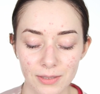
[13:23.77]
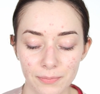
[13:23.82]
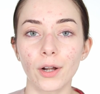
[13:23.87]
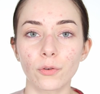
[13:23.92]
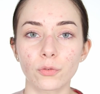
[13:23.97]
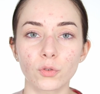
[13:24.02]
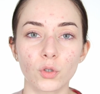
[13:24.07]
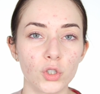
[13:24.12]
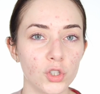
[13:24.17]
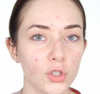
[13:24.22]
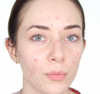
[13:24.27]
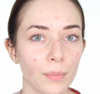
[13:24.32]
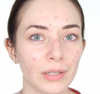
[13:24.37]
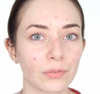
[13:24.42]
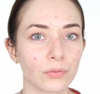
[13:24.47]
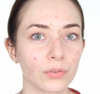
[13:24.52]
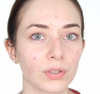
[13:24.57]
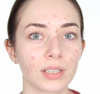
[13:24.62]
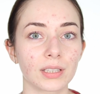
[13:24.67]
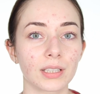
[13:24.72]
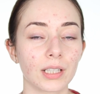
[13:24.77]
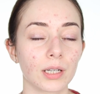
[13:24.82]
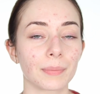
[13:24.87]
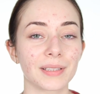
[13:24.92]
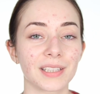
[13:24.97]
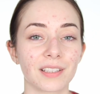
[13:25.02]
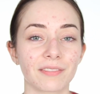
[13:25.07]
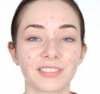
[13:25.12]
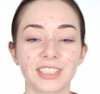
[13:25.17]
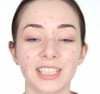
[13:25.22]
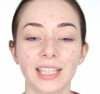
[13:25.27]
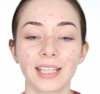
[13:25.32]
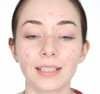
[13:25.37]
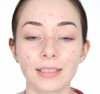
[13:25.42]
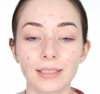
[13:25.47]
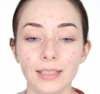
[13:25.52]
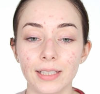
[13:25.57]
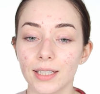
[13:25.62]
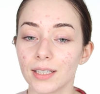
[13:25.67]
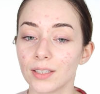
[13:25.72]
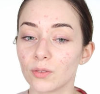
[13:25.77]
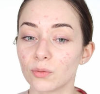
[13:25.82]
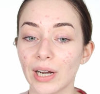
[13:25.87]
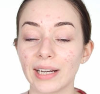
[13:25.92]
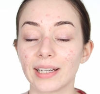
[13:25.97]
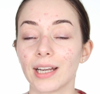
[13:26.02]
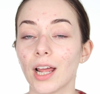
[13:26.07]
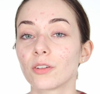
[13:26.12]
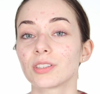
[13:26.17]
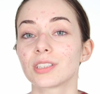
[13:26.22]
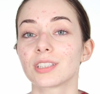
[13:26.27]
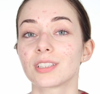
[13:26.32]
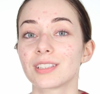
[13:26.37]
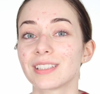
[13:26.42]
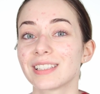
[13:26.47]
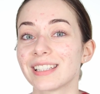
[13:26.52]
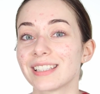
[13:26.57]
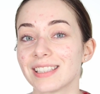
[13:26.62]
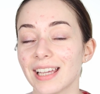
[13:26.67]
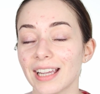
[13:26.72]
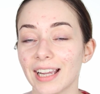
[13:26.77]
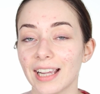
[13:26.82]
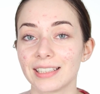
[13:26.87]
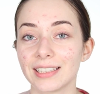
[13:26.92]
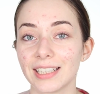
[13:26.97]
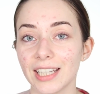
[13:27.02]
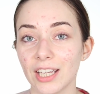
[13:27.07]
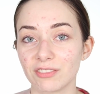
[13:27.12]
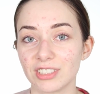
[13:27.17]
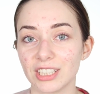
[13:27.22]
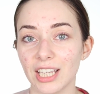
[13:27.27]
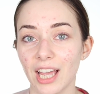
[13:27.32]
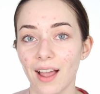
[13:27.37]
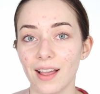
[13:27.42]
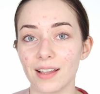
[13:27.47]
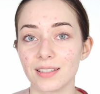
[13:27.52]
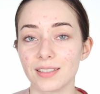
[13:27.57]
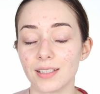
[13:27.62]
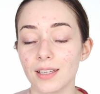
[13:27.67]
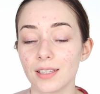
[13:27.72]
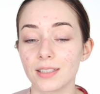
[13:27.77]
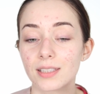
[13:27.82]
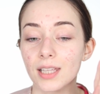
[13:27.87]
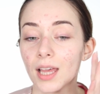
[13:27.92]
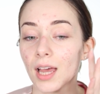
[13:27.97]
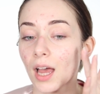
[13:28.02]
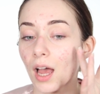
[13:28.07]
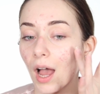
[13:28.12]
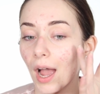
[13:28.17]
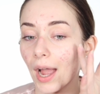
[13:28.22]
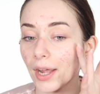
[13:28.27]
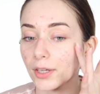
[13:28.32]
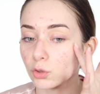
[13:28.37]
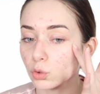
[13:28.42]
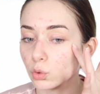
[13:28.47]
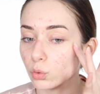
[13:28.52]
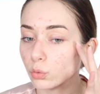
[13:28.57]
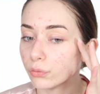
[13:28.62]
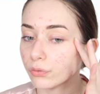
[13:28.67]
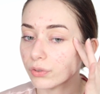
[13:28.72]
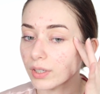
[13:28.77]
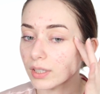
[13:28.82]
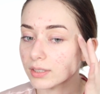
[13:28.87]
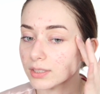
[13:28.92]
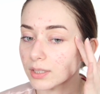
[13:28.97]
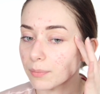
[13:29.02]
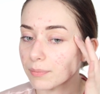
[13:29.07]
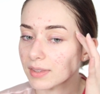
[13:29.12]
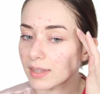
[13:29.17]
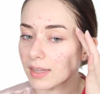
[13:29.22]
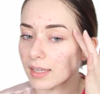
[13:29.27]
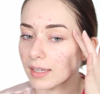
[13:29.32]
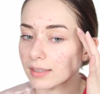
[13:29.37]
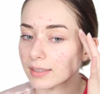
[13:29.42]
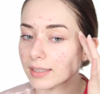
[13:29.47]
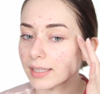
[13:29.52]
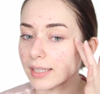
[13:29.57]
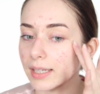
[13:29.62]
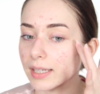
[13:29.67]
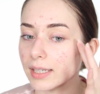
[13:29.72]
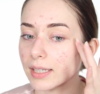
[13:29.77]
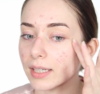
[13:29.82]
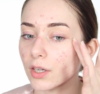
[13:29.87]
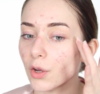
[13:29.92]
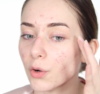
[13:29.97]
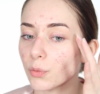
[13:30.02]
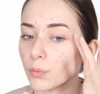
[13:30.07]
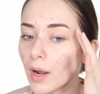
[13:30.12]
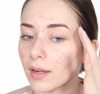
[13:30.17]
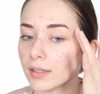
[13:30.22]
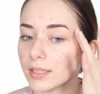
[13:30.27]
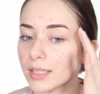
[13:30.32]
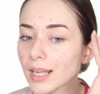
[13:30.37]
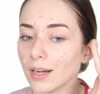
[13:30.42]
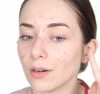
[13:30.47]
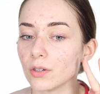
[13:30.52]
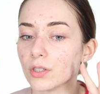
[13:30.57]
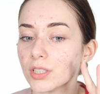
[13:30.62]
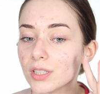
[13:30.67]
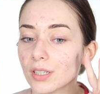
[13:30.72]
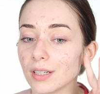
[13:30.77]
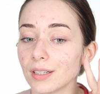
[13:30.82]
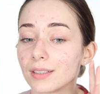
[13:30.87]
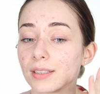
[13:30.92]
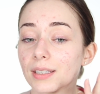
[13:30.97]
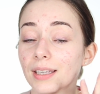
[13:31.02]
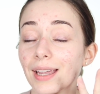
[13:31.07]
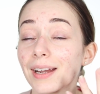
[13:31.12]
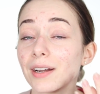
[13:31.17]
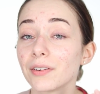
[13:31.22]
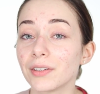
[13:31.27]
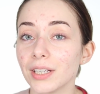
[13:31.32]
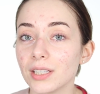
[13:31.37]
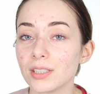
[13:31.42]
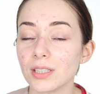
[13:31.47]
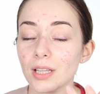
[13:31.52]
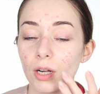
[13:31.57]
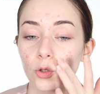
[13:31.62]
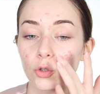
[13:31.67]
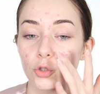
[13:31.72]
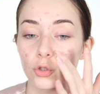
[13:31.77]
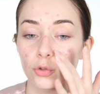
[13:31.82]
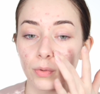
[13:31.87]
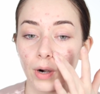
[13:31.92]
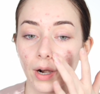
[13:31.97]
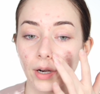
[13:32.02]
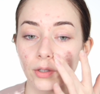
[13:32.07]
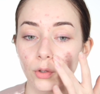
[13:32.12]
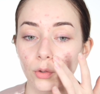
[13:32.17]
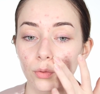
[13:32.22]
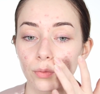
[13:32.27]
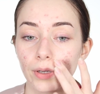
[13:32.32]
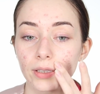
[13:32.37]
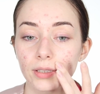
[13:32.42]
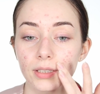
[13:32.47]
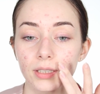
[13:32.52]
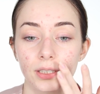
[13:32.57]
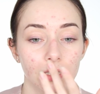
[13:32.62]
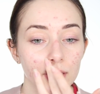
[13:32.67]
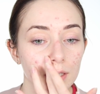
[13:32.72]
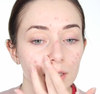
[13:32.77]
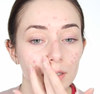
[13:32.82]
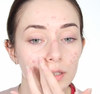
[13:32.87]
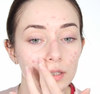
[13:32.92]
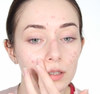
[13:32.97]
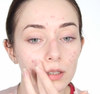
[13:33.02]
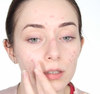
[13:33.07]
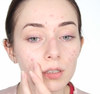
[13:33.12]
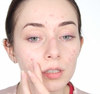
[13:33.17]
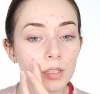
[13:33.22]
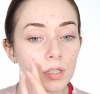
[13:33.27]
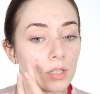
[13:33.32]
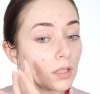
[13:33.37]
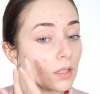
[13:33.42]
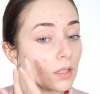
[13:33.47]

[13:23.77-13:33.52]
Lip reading: And of course, you might feel a little bit of tingling. Right now, this is the second day of the acids. I do feel some tingling around the areas that are drier right here.